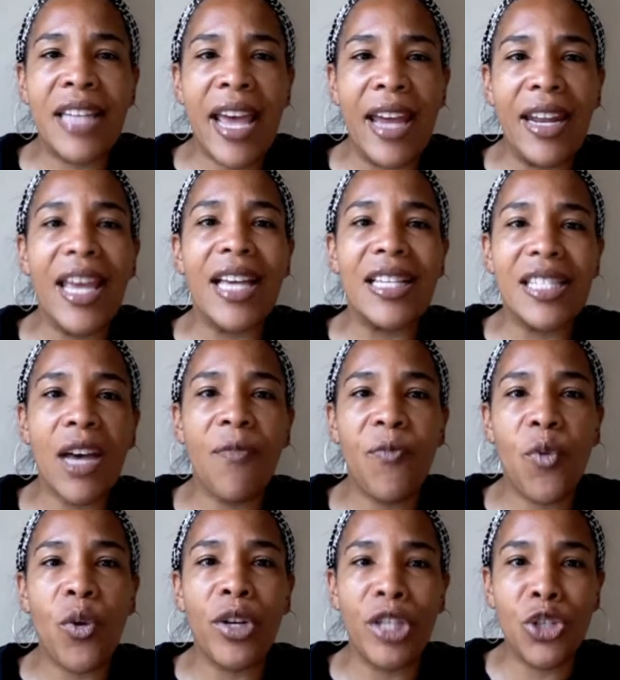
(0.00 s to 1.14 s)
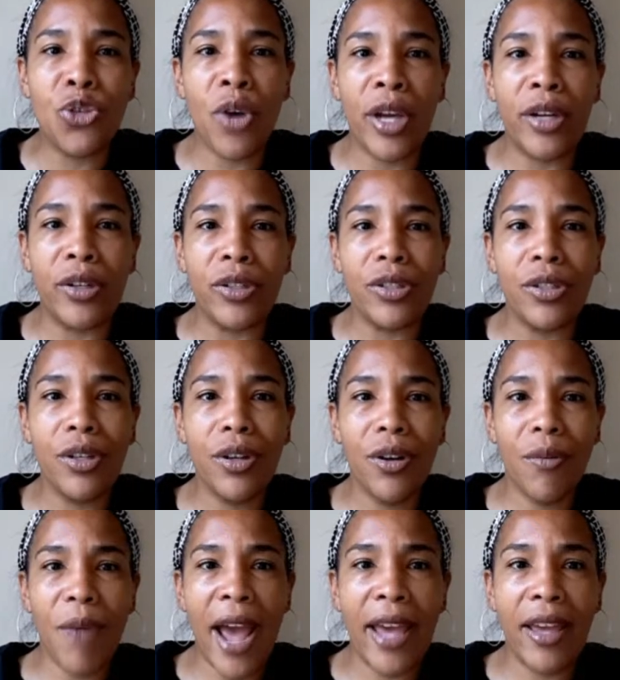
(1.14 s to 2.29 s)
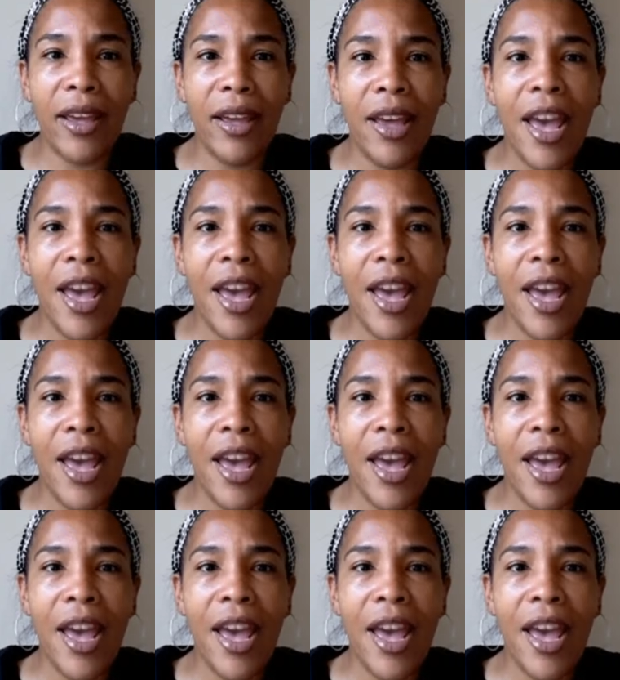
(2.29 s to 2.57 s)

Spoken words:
except for Detroiters, right?